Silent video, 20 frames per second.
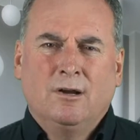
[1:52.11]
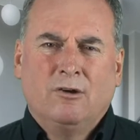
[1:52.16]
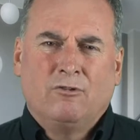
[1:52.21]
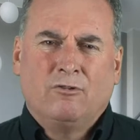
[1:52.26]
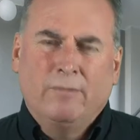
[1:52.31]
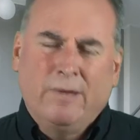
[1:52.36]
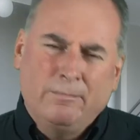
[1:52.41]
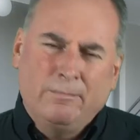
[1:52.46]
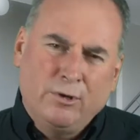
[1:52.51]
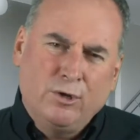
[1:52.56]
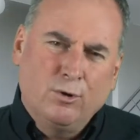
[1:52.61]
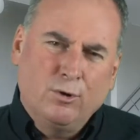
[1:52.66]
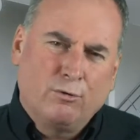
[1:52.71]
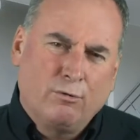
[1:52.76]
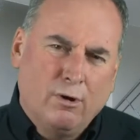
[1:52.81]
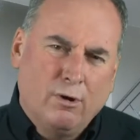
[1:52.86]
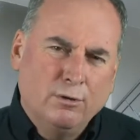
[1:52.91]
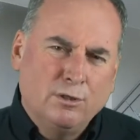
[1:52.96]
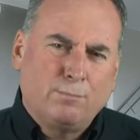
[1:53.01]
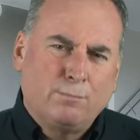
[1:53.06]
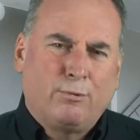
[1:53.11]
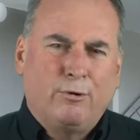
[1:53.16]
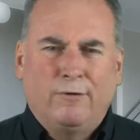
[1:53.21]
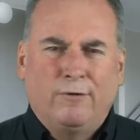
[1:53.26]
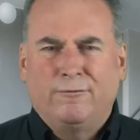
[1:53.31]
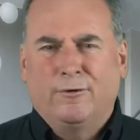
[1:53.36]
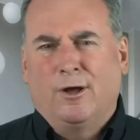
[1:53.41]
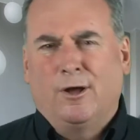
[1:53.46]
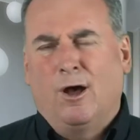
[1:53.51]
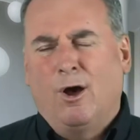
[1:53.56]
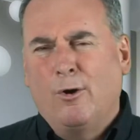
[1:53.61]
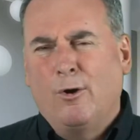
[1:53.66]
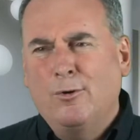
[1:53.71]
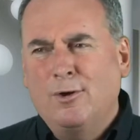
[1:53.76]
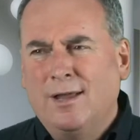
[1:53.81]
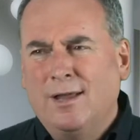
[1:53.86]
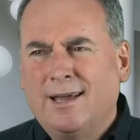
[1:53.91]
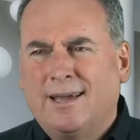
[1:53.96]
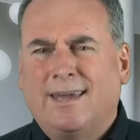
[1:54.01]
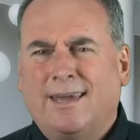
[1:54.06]
Remember, your gross profit
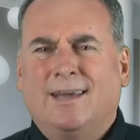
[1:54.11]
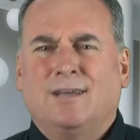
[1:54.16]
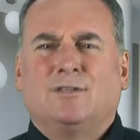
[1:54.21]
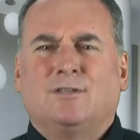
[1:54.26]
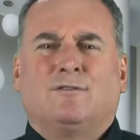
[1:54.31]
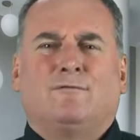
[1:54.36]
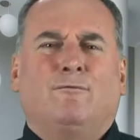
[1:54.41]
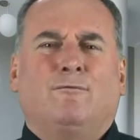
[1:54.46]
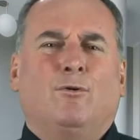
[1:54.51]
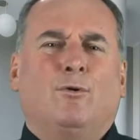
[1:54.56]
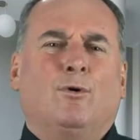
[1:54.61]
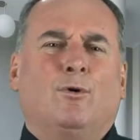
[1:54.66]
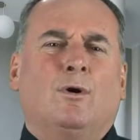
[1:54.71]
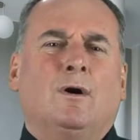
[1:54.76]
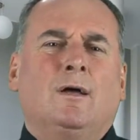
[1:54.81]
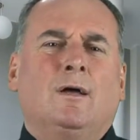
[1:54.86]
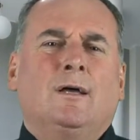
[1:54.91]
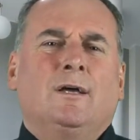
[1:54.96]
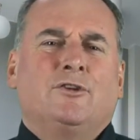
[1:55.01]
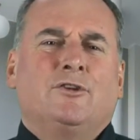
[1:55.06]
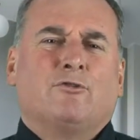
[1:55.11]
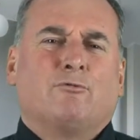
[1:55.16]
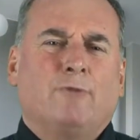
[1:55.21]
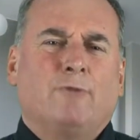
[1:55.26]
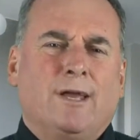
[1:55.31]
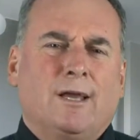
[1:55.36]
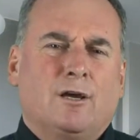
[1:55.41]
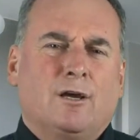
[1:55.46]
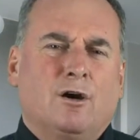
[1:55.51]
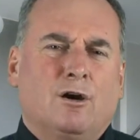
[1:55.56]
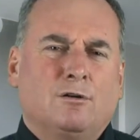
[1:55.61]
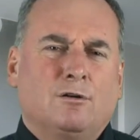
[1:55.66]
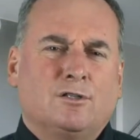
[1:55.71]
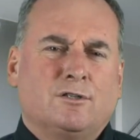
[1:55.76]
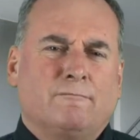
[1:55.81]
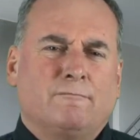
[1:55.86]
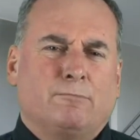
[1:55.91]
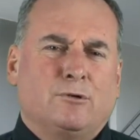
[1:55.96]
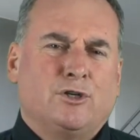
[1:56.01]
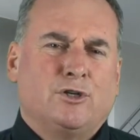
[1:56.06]
only accounts for direct costs
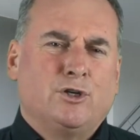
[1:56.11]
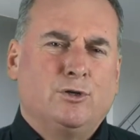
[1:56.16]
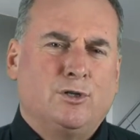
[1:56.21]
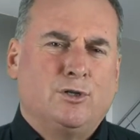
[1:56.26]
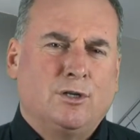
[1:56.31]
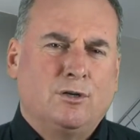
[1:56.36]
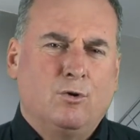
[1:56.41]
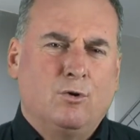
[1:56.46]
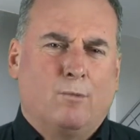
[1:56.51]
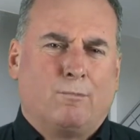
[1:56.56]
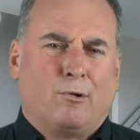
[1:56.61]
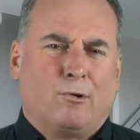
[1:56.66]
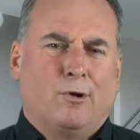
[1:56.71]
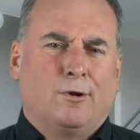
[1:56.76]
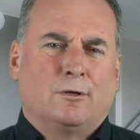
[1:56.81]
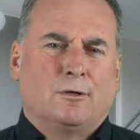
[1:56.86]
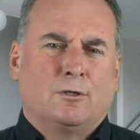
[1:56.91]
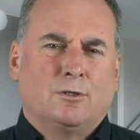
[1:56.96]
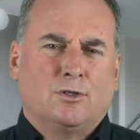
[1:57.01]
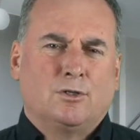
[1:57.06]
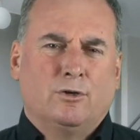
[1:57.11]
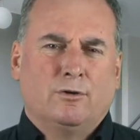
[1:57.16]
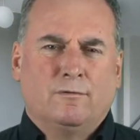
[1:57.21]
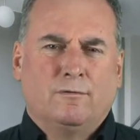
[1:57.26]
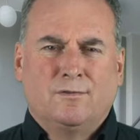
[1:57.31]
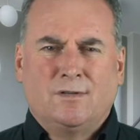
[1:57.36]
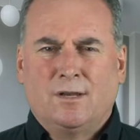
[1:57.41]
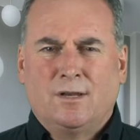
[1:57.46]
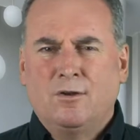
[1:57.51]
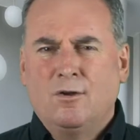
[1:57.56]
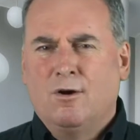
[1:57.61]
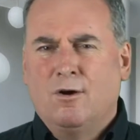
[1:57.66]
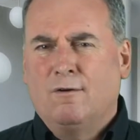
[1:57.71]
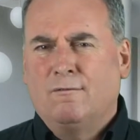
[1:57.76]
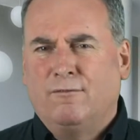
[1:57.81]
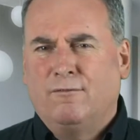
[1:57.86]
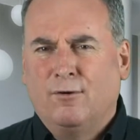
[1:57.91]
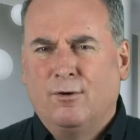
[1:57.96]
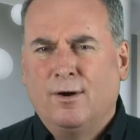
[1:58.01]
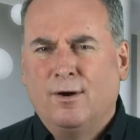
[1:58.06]
of producing your product or service and not
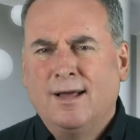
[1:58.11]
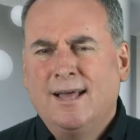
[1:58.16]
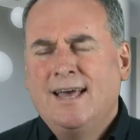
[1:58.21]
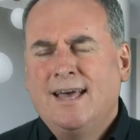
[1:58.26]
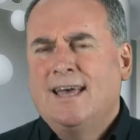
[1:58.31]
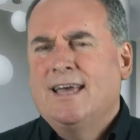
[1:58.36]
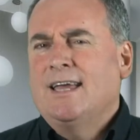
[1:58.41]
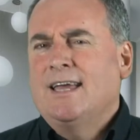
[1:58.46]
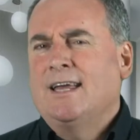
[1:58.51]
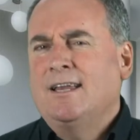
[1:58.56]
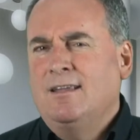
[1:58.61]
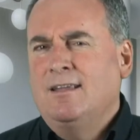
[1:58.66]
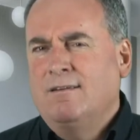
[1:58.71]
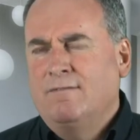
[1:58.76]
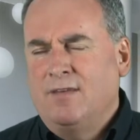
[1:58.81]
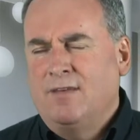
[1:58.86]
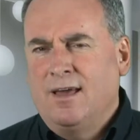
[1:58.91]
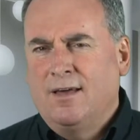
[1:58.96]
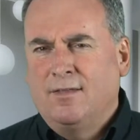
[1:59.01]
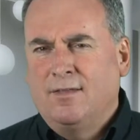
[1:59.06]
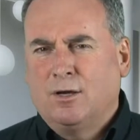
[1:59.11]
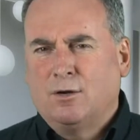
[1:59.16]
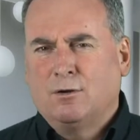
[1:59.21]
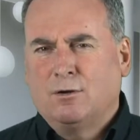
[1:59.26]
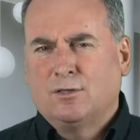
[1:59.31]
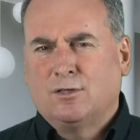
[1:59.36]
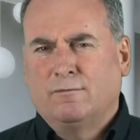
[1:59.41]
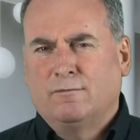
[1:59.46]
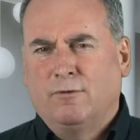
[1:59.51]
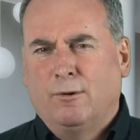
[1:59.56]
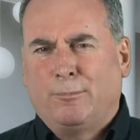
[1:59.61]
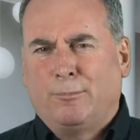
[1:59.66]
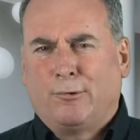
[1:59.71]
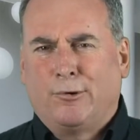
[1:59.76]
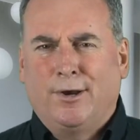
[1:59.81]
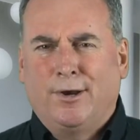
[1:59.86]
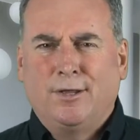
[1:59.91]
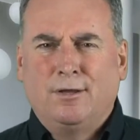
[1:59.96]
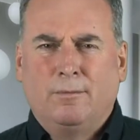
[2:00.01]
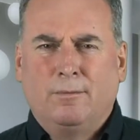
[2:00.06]
for any of the other costs of
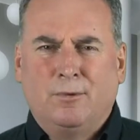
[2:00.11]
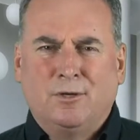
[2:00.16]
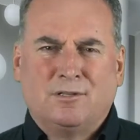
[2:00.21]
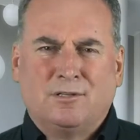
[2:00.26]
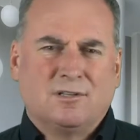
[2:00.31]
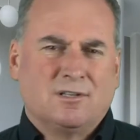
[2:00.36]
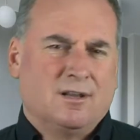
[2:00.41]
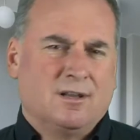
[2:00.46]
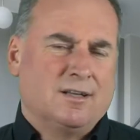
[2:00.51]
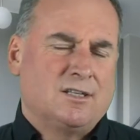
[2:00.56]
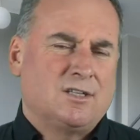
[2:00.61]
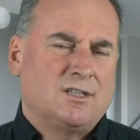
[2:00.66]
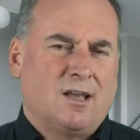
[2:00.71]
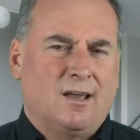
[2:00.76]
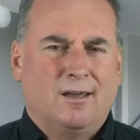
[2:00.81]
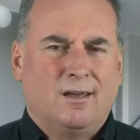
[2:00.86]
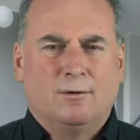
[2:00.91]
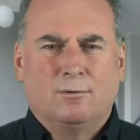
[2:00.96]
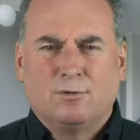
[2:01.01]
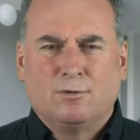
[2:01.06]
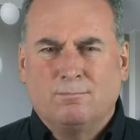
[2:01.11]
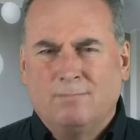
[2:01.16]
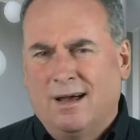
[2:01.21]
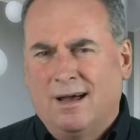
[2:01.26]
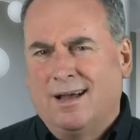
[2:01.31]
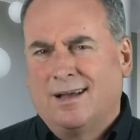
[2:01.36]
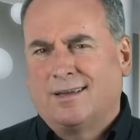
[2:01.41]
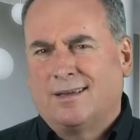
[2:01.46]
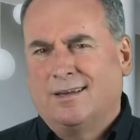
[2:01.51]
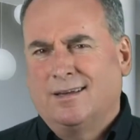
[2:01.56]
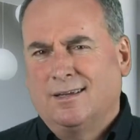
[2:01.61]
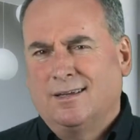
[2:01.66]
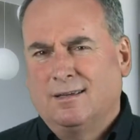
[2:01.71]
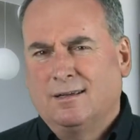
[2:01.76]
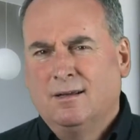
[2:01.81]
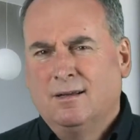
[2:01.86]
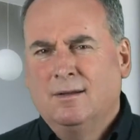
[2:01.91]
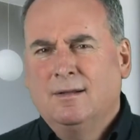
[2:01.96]
operating a business like sales, marketing,